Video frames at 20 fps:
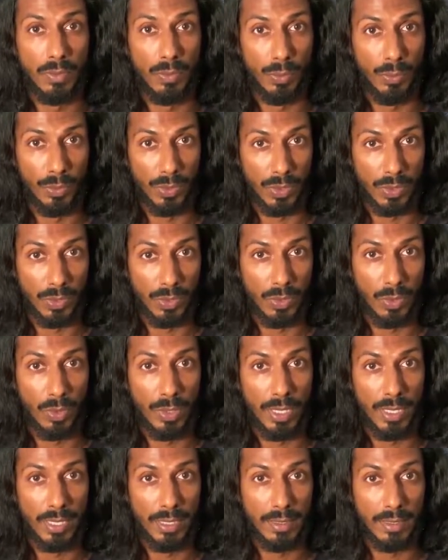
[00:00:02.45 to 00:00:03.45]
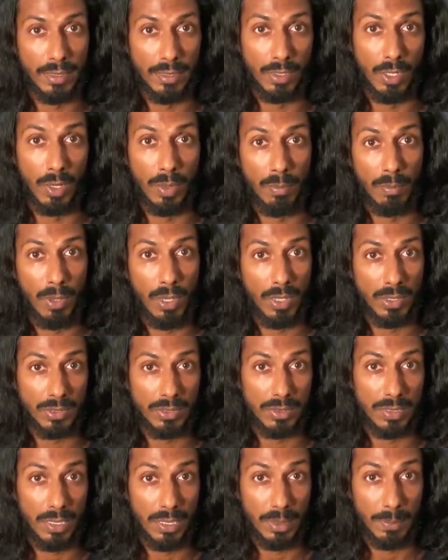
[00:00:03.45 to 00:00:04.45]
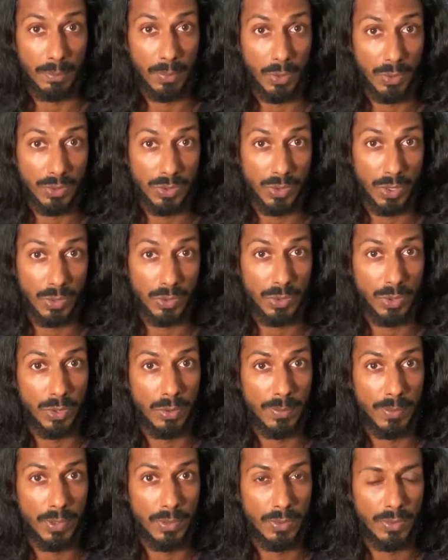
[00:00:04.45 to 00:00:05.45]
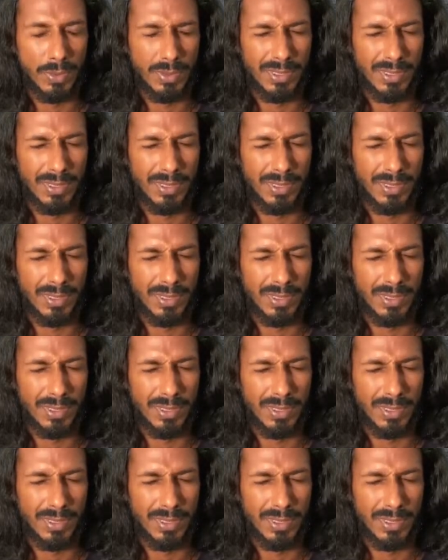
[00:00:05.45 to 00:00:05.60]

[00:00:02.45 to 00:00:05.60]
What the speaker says: we're going to go ahead and unbox a Pulsar Turbo.